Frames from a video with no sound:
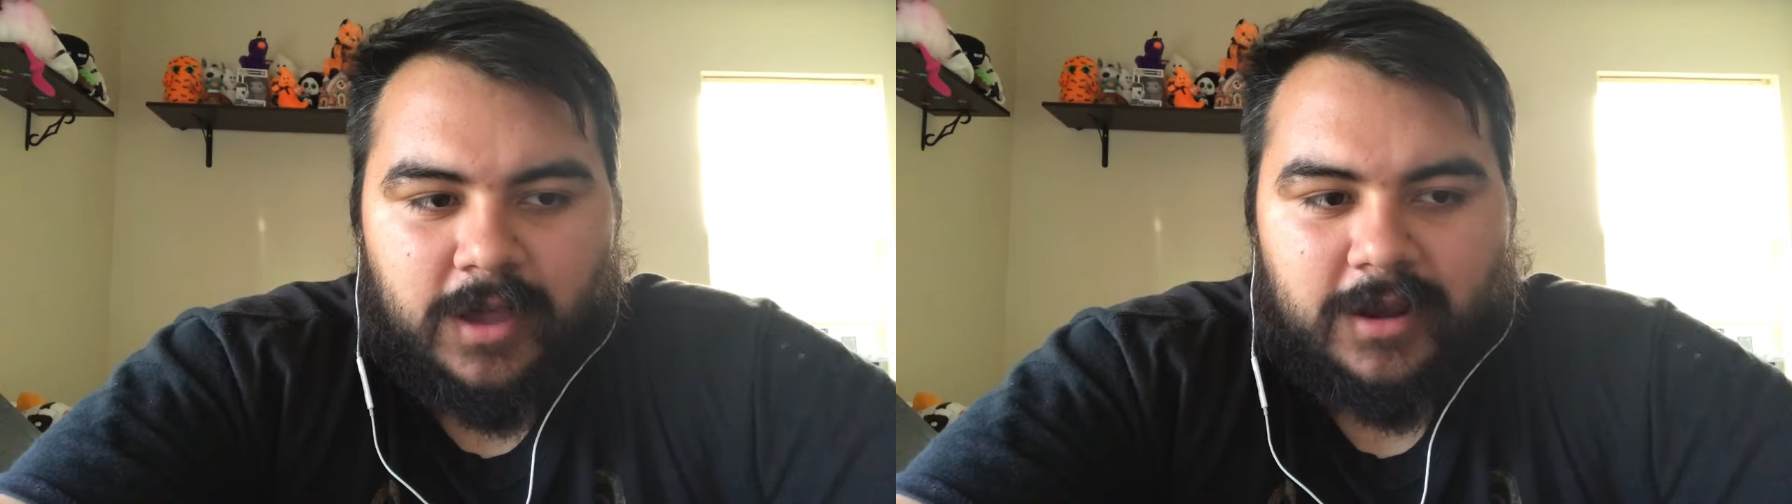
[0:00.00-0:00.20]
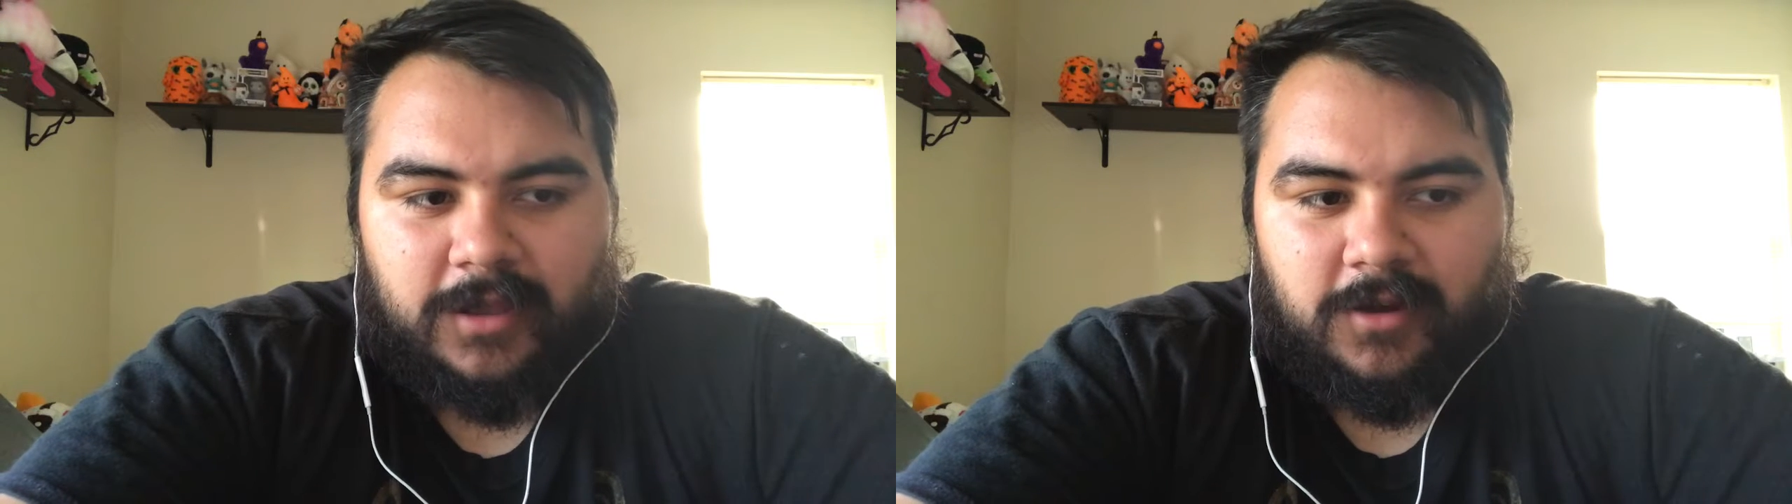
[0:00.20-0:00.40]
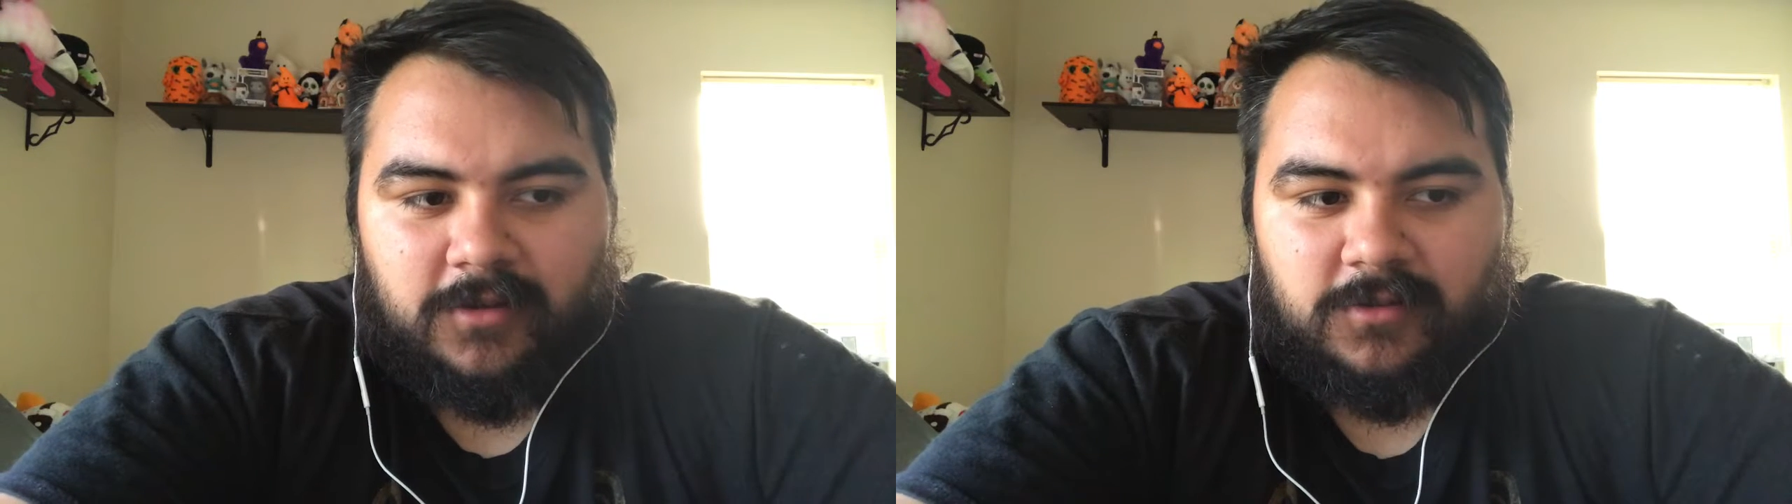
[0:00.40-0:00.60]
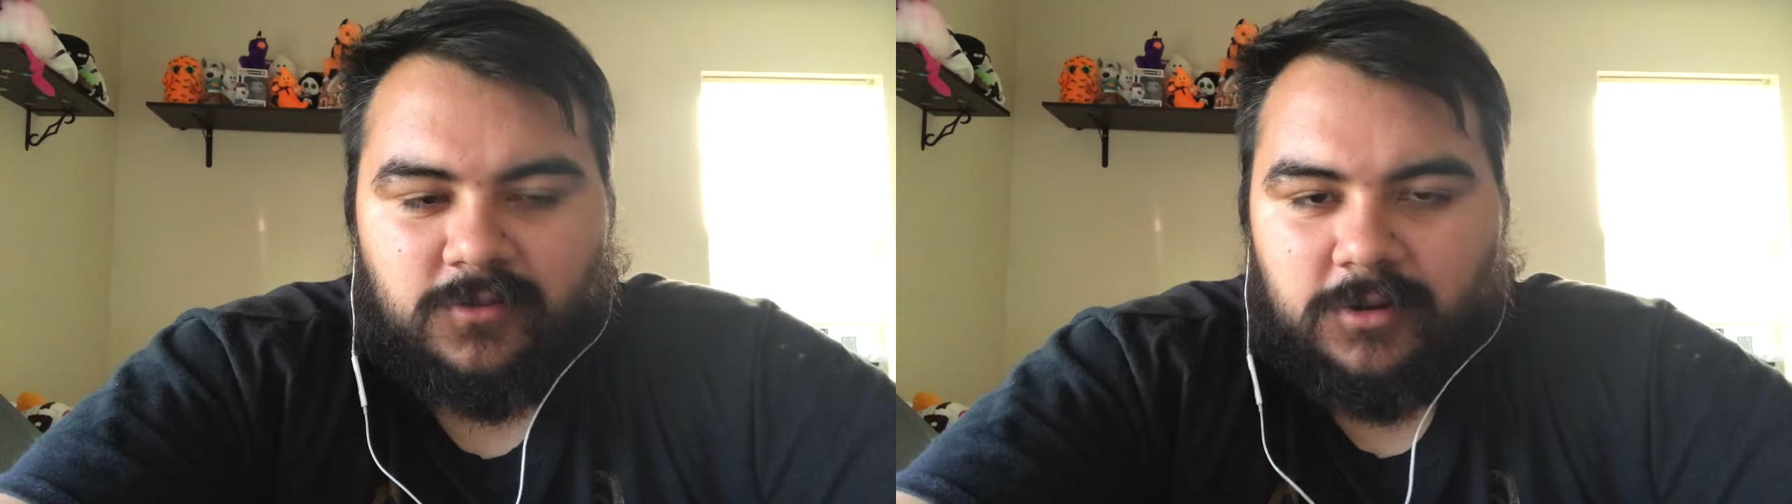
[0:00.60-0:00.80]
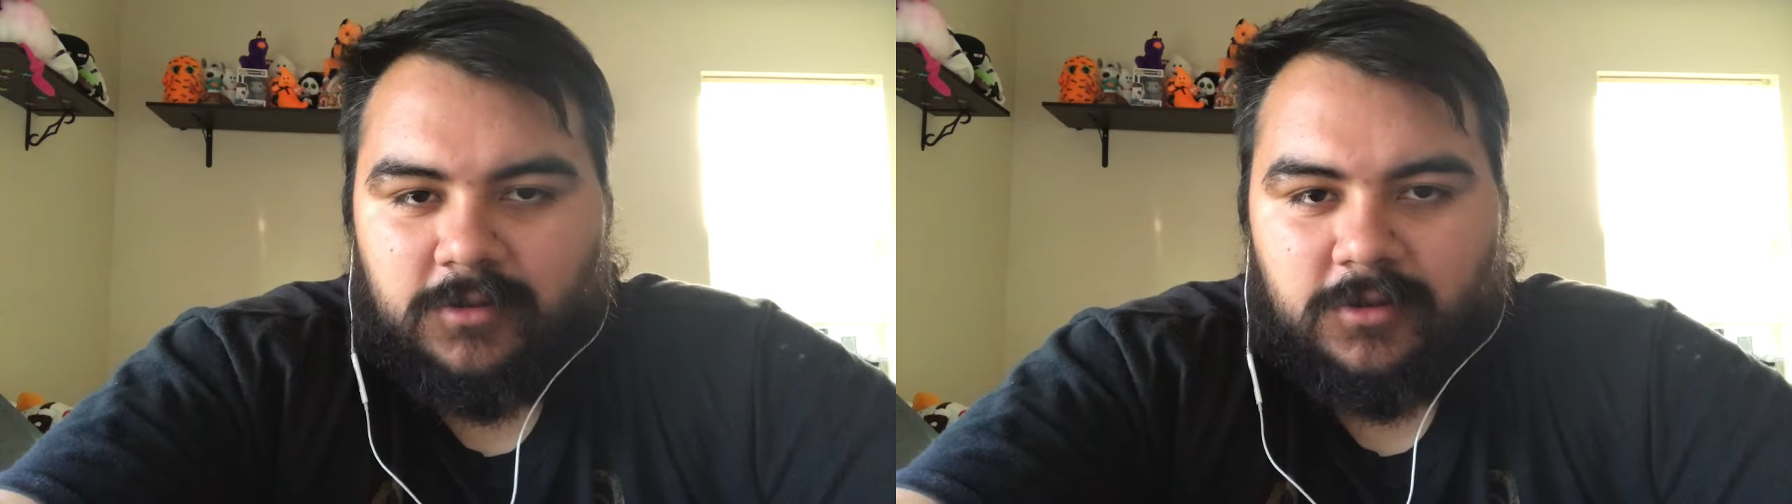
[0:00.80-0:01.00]
had I gone
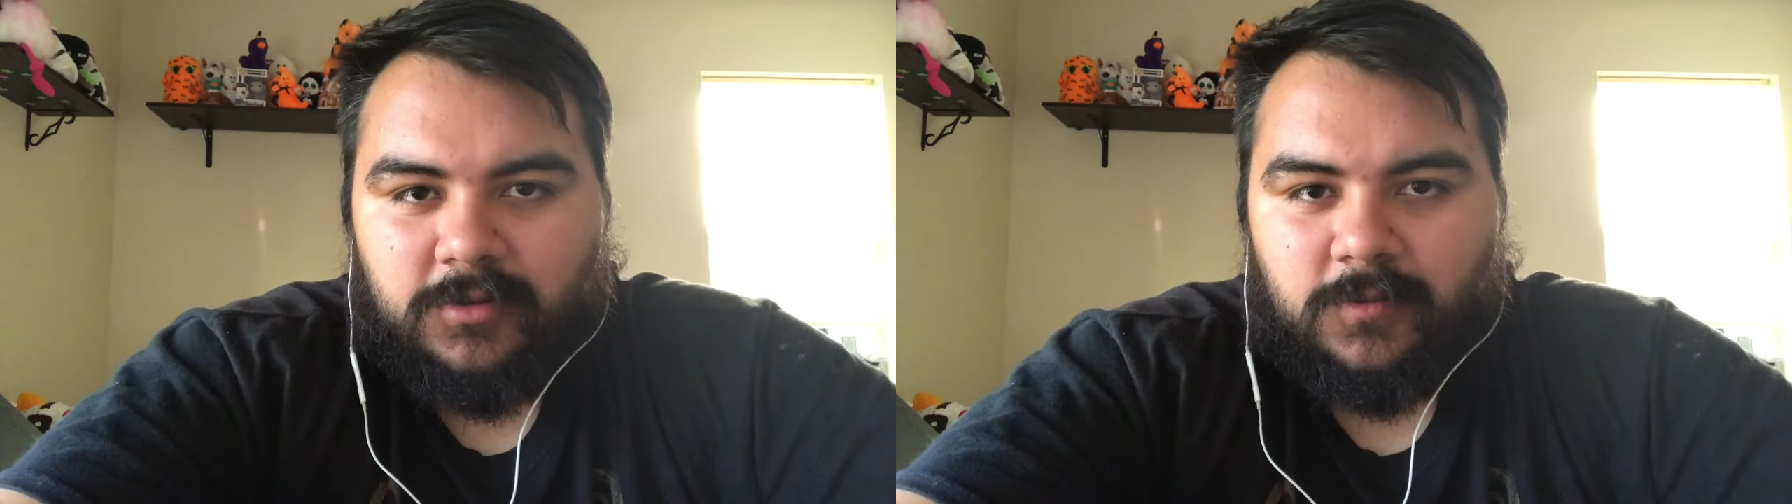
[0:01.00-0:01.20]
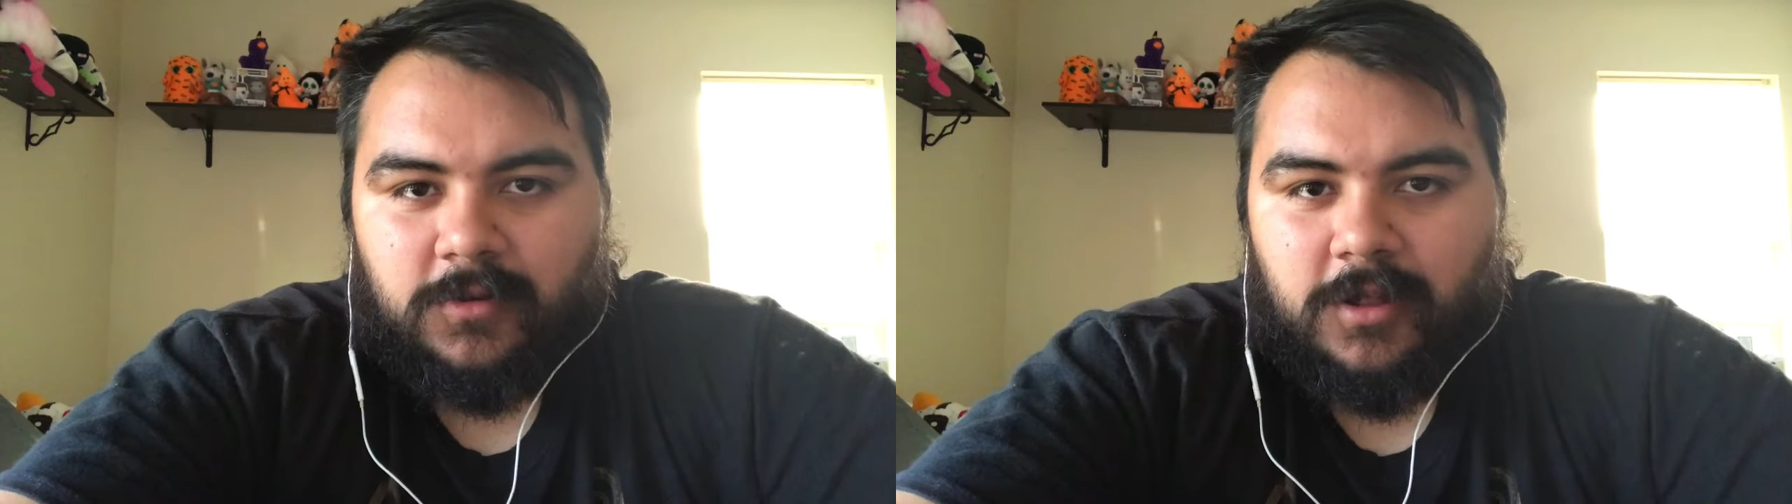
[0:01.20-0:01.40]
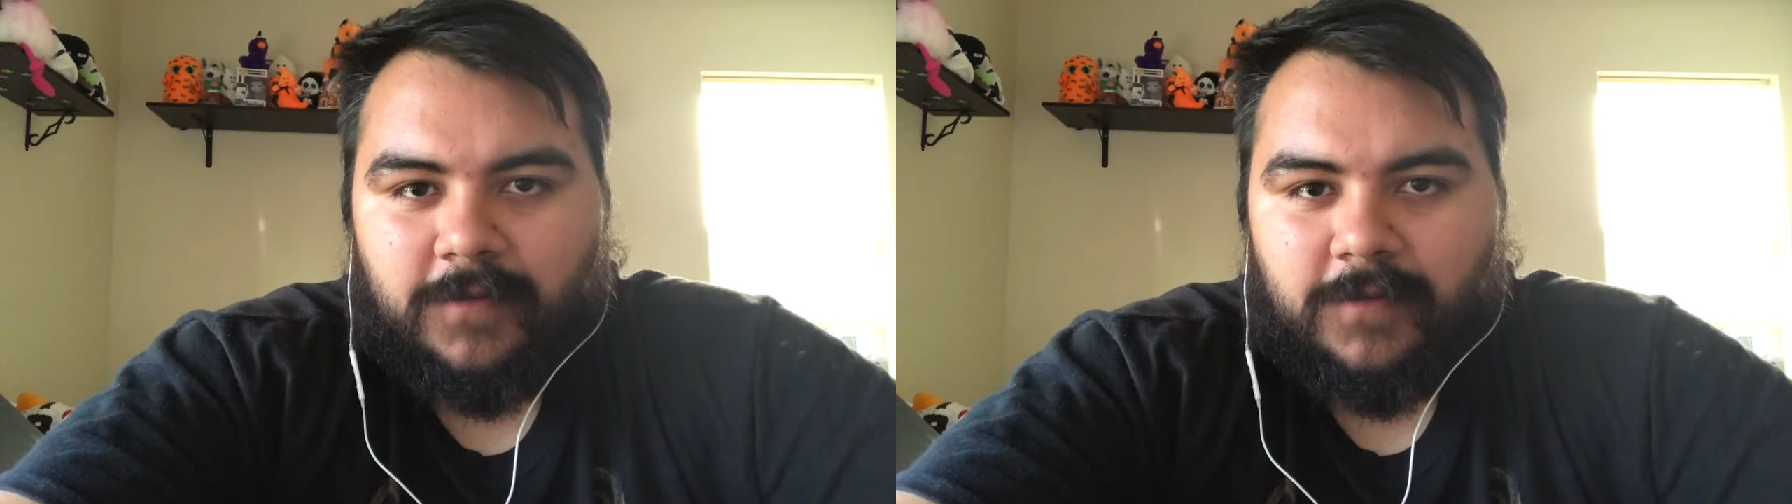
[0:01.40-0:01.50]
to another Goodwill,